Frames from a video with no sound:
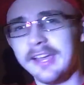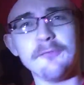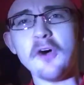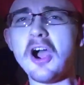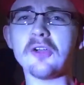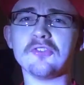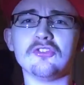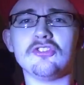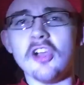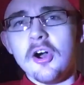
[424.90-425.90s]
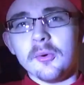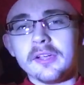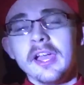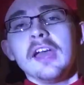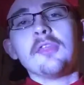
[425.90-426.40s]
VAR's a
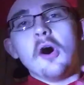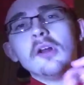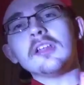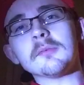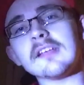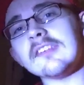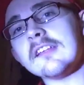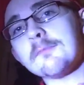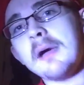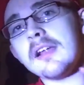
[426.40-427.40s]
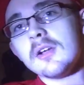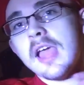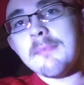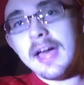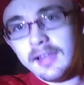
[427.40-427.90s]
joke. The only reason it's better in
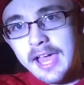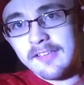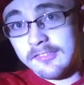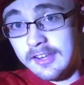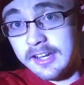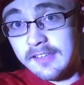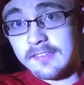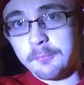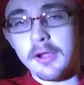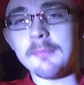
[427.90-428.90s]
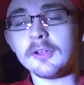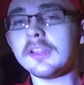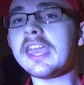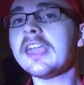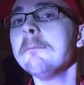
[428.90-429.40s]
MLS than it is the Premier
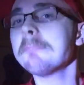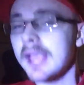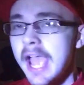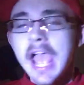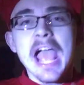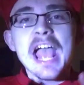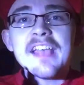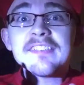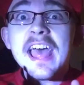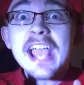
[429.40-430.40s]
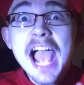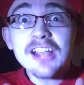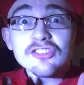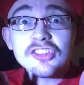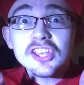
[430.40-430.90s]
League is they
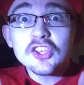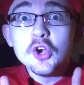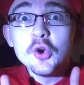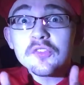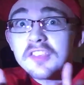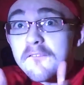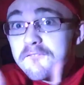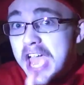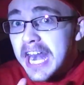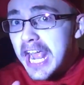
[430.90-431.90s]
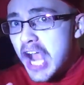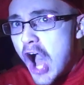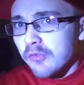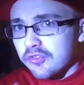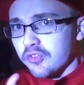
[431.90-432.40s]
actually use the video
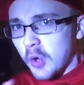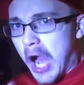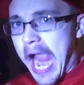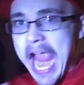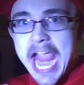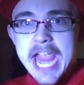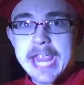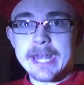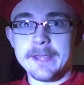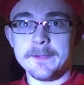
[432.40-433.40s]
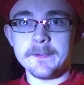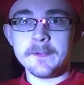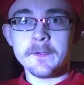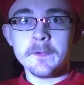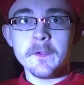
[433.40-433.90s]
screen.
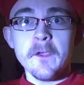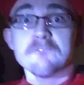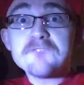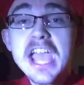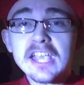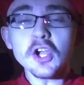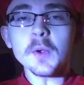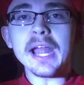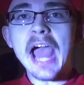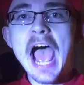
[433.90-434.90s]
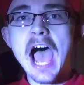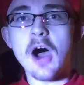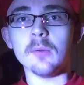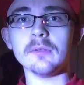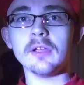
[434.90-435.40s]
Figure it
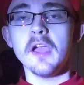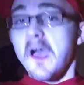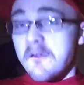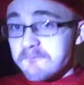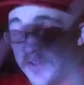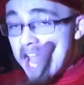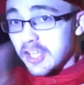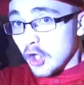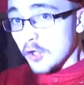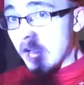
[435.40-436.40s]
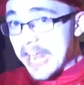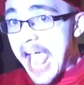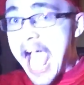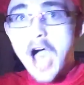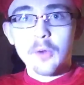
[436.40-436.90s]
out. Figure it
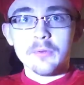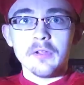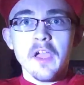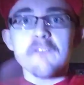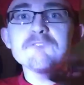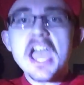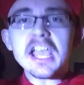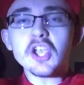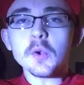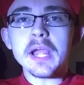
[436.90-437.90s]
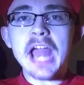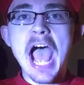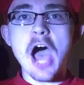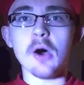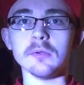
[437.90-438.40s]
out. Figure it
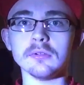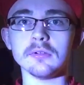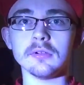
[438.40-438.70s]
out.